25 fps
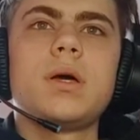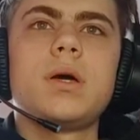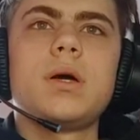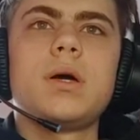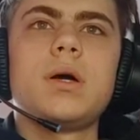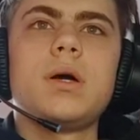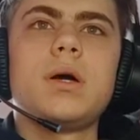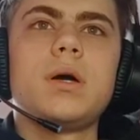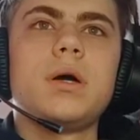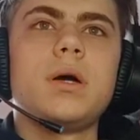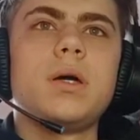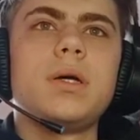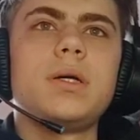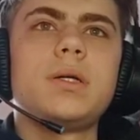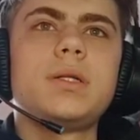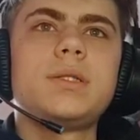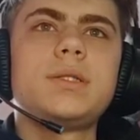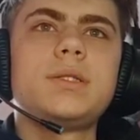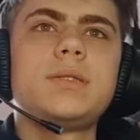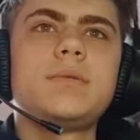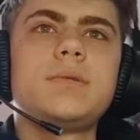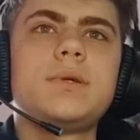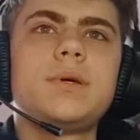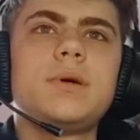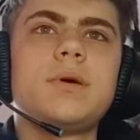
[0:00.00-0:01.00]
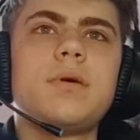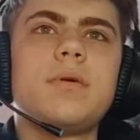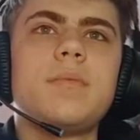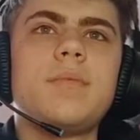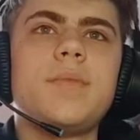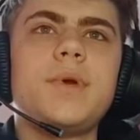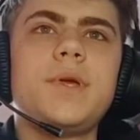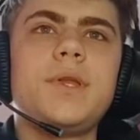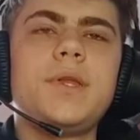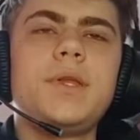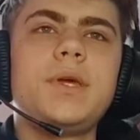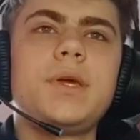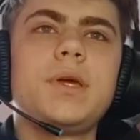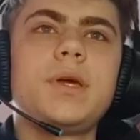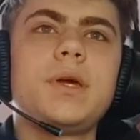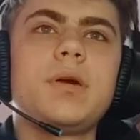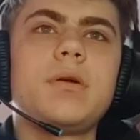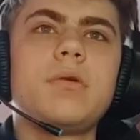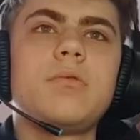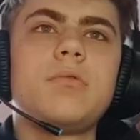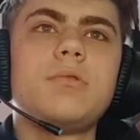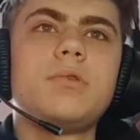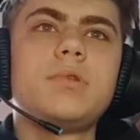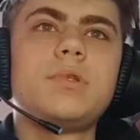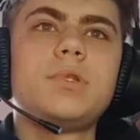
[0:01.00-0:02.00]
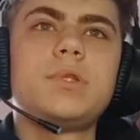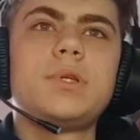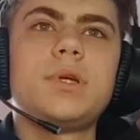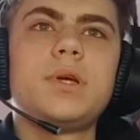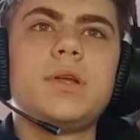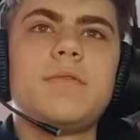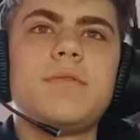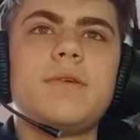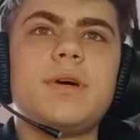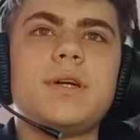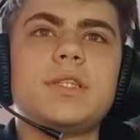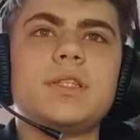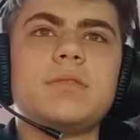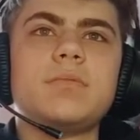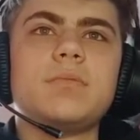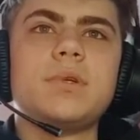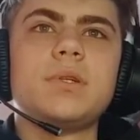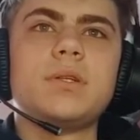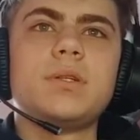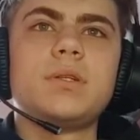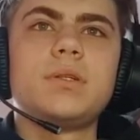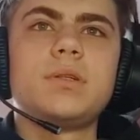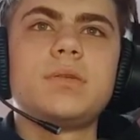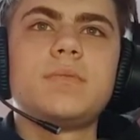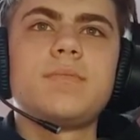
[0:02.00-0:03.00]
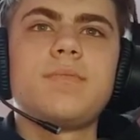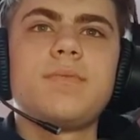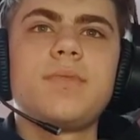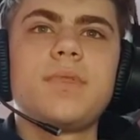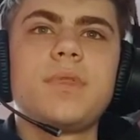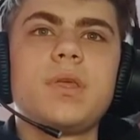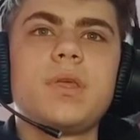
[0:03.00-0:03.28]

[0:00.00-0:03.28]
Uh, is uh, Matic a good investment?